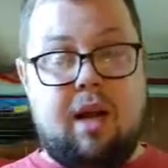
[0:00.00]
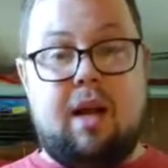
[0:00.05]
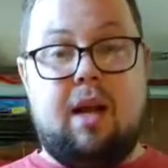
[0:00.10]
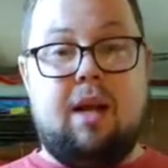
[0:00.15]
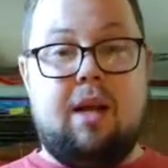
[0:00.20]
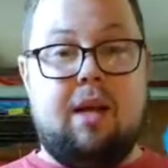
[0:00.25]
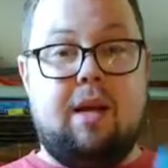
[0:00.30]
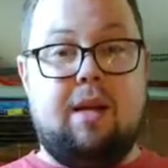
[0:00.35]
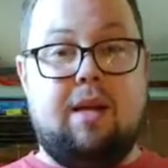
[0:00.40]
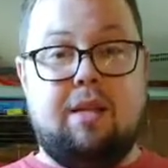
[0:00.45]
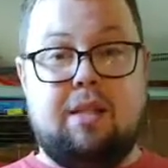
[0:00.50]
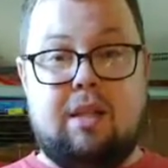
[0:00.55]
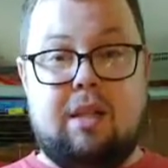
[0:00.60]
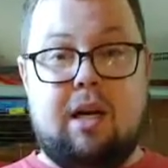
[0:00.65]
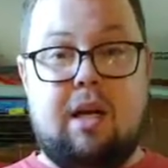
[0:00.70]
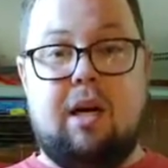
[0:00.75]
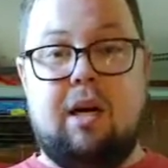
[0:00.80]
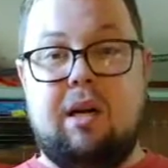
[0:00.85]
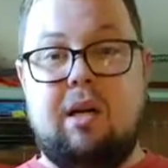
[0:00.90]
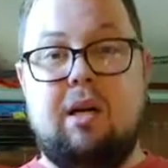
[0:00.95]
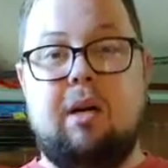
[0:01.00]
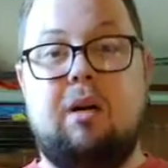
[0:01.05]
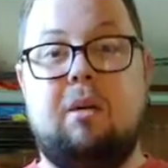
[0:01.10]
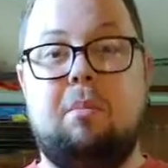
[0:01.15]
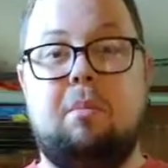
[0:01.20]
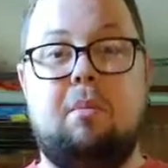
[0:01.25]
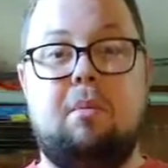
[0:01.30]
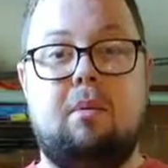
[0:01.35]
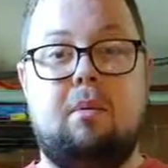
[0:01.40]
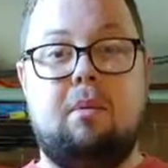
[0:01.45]
and it has gone
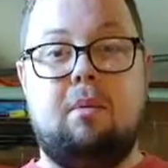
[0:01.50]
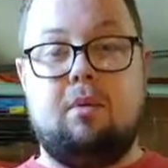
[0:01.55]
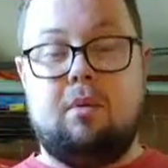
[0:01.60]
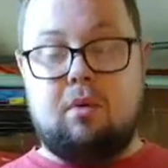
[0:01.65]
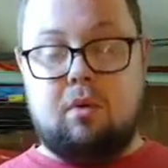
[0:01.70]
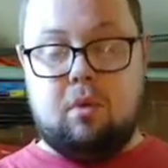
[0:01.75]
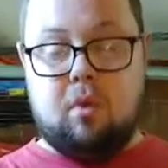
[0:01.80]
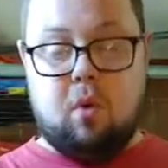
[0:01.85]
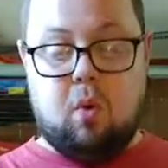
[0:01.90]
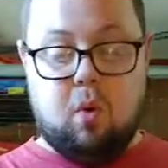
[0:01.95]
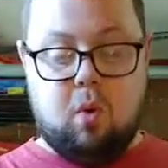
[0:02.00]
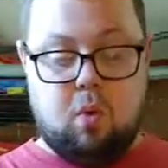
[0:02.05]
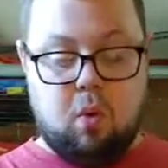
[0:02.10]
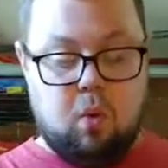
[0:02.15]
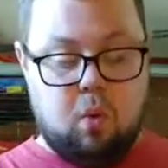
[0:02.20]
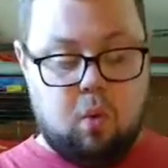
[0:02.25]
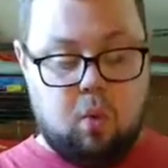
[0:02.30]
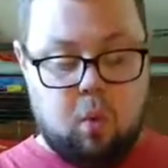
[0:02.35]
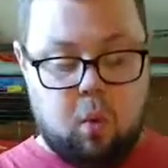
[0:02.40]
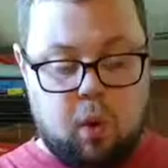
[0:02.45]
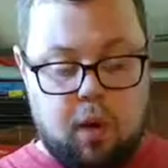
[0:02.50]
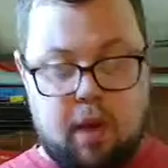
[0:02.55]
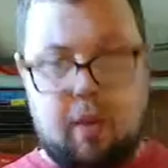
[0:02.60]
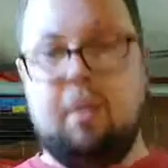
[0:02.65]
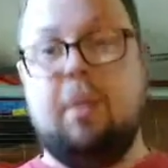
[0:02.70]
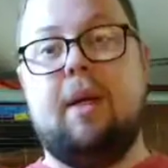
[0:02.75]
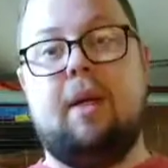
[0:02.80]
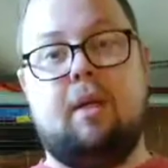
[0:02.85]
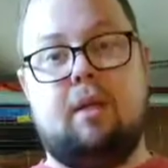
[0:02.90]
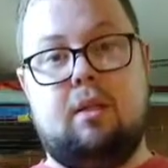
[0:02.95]
up
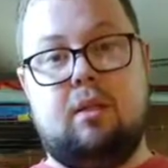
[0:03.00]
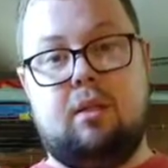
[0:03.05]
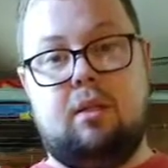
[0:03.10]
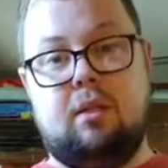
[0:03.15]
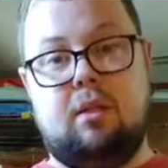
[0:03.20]
quite a bit.